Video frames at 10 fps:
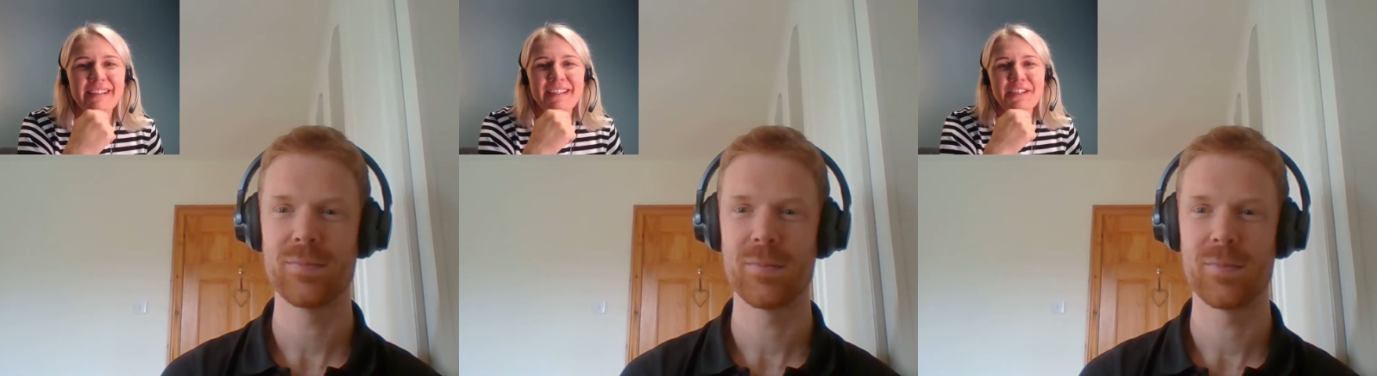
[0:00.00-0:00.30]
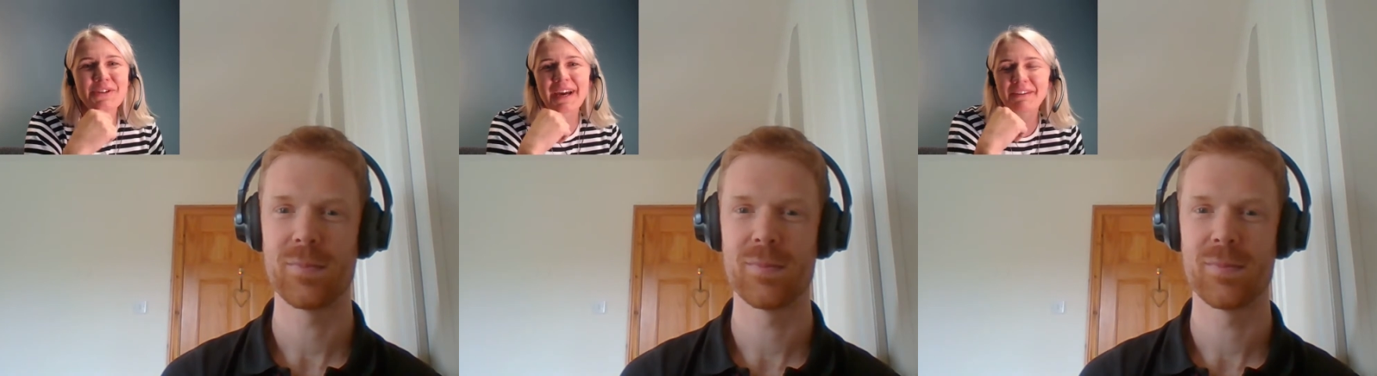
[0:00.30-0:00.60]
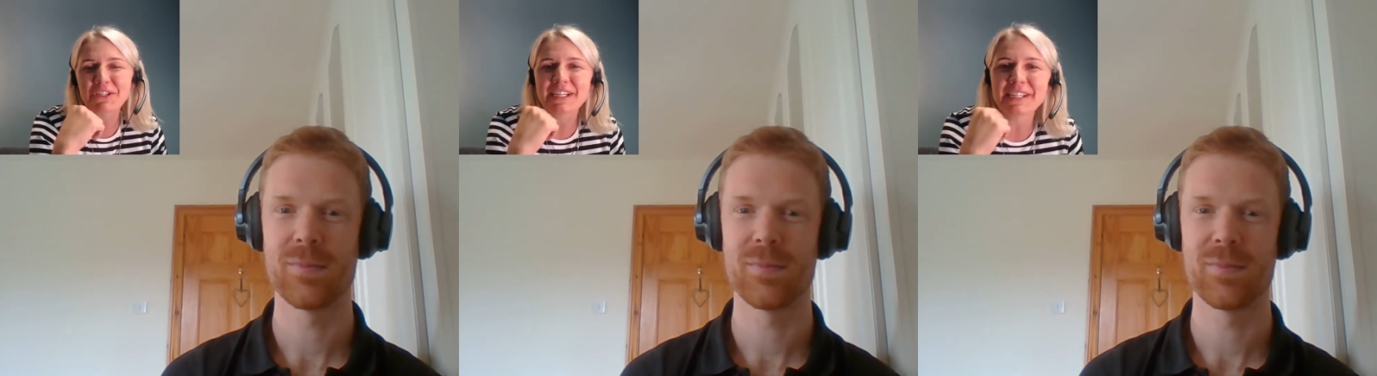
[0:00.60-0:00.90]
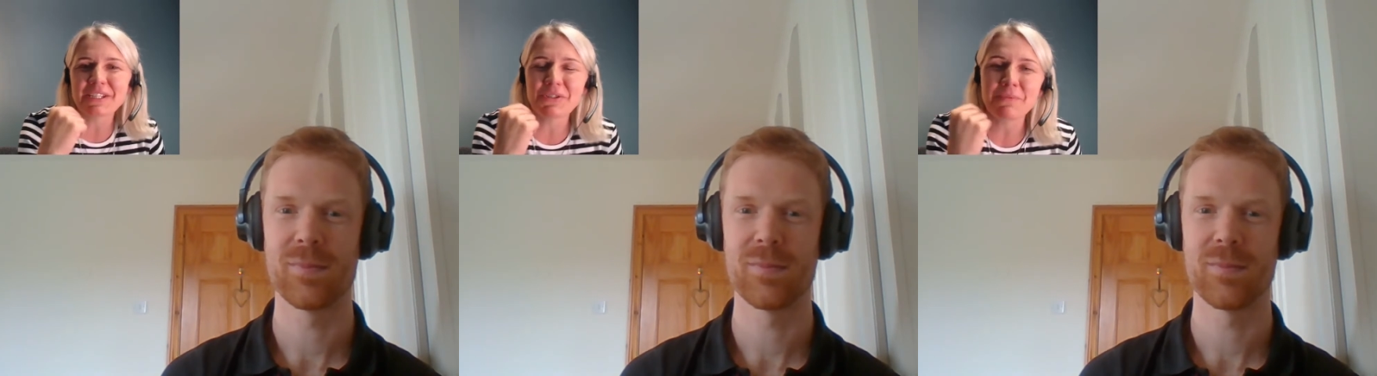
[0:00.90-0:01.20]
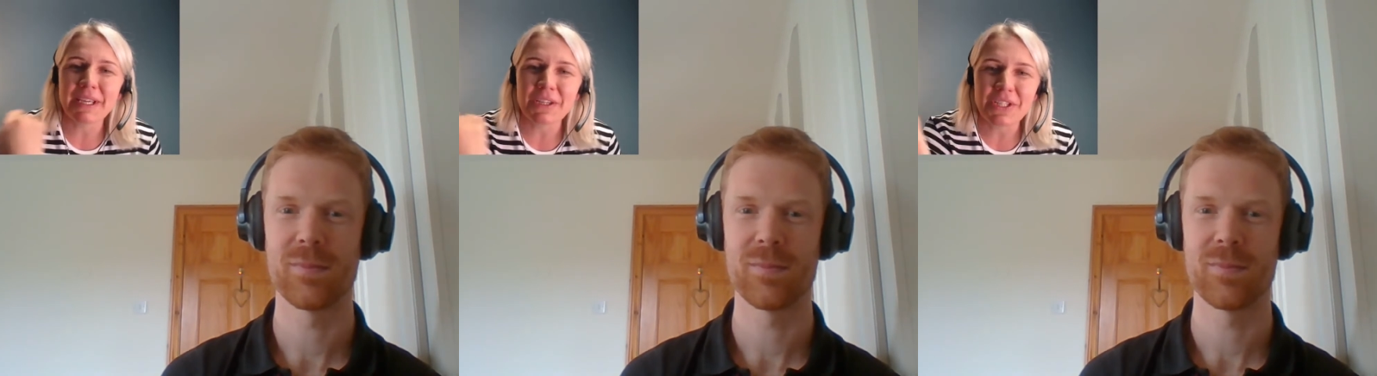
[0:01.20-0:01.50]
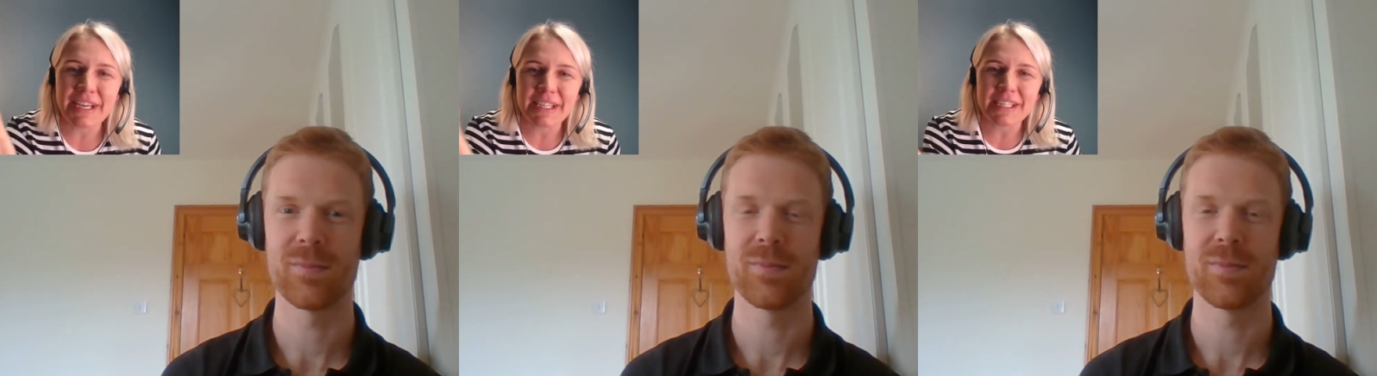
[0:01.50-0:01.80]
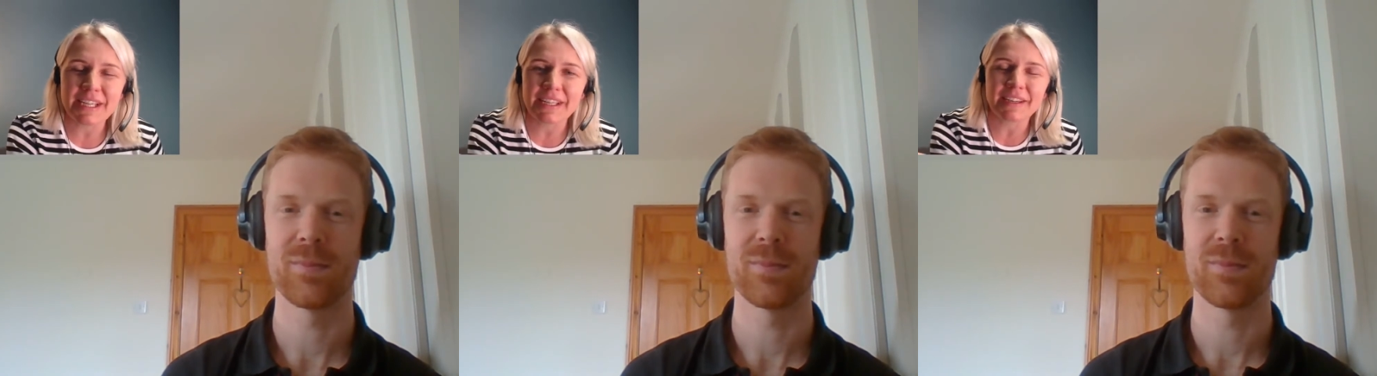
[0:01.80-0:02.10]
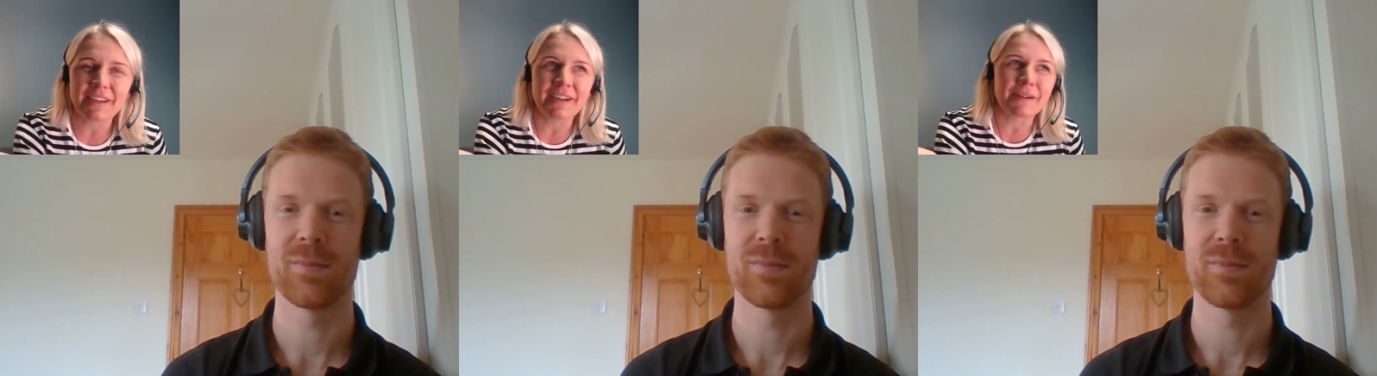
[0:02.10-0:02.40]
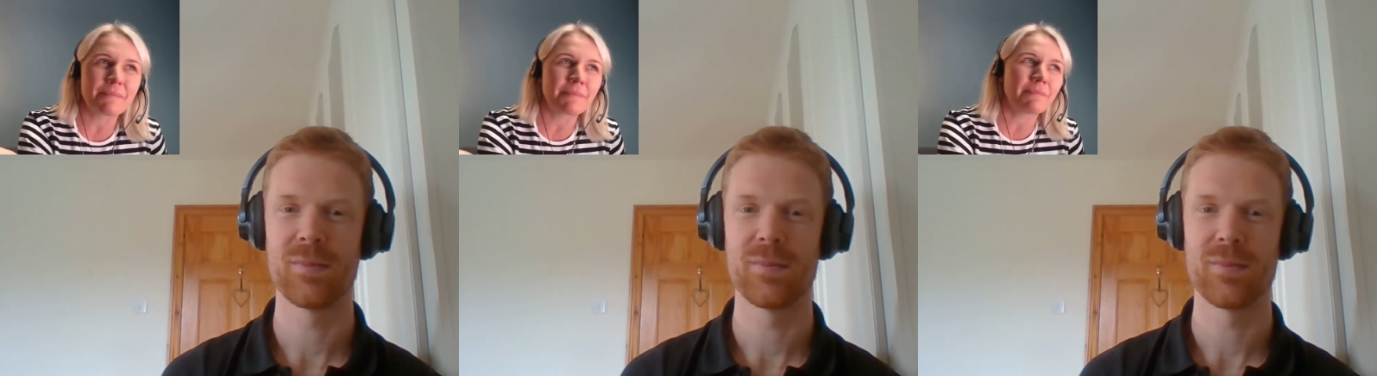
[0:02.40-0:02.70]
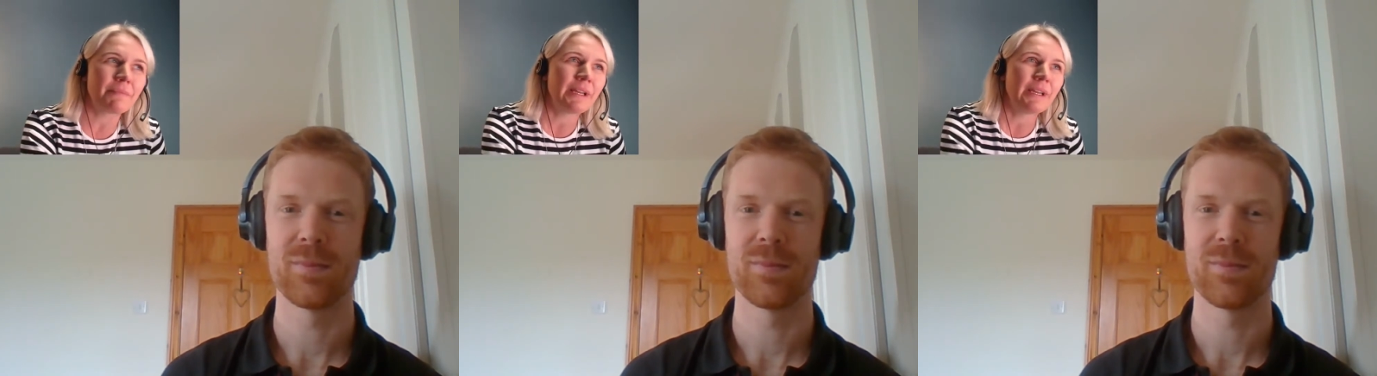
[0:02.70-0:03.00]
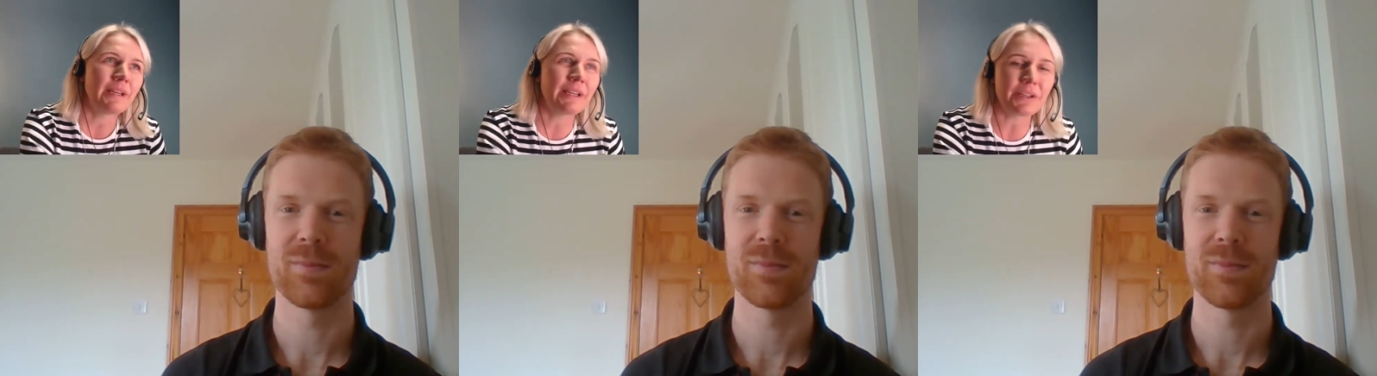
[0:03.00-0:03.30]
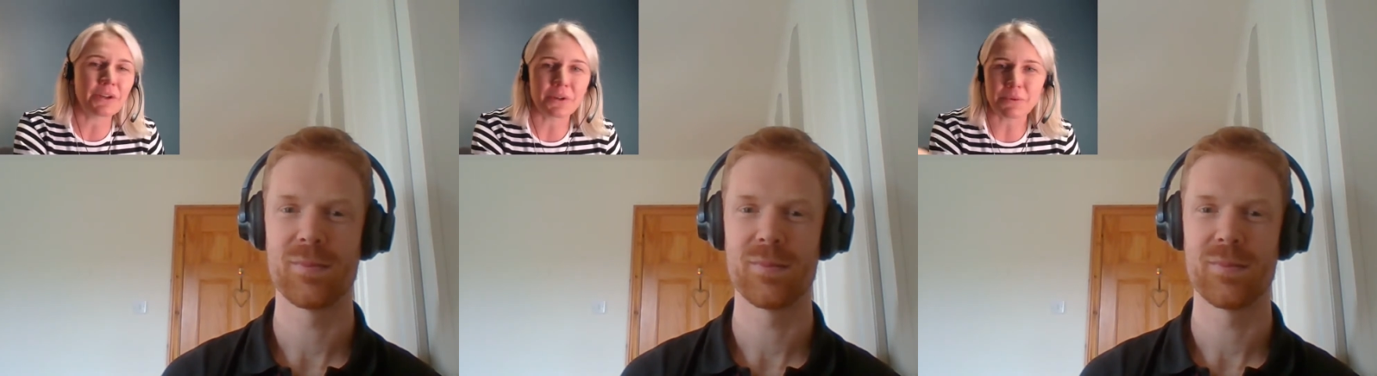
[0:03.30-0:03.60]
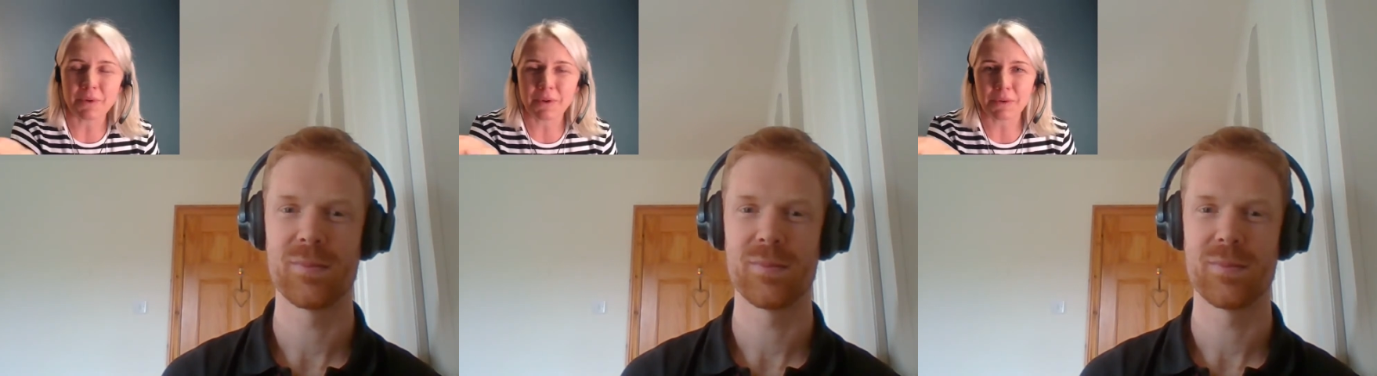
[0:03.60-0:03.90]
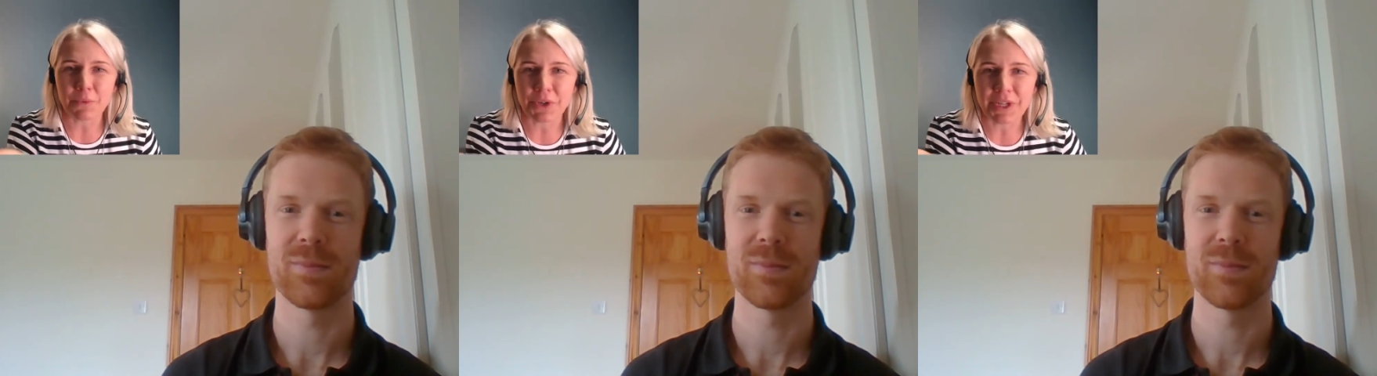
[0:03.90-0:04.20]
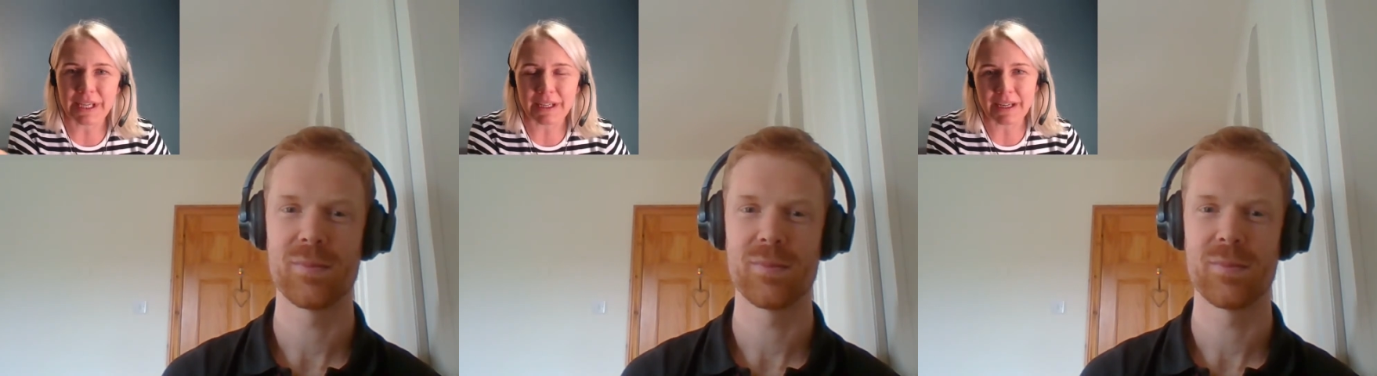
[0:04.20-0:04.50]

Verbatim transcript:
Speaker 1: Did you have a chance to make a change in uh, in your uh, working?